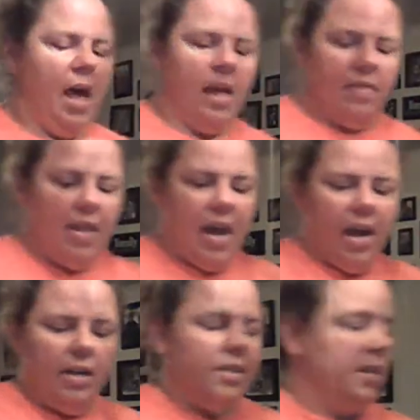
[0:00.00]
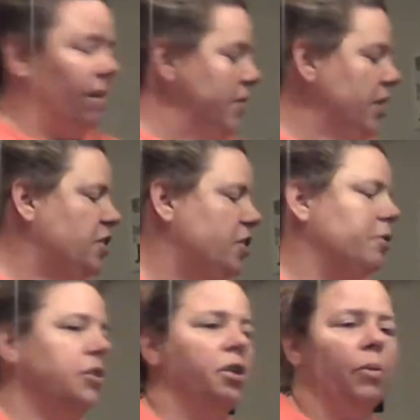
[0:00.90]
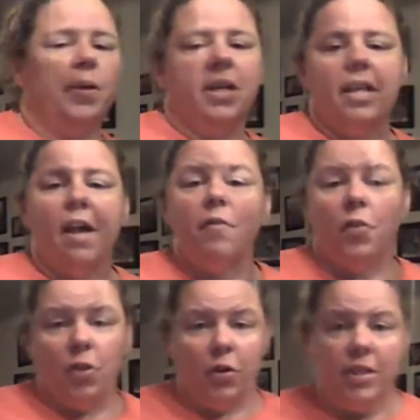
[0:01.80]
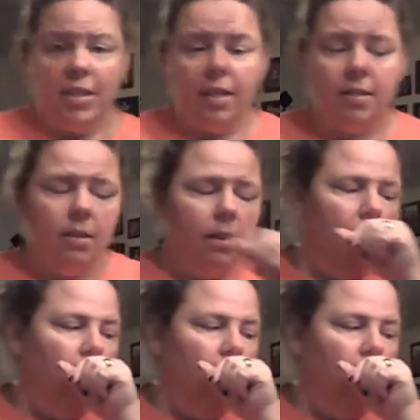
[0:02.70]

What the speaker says: And that is $72, so you would get that for $36.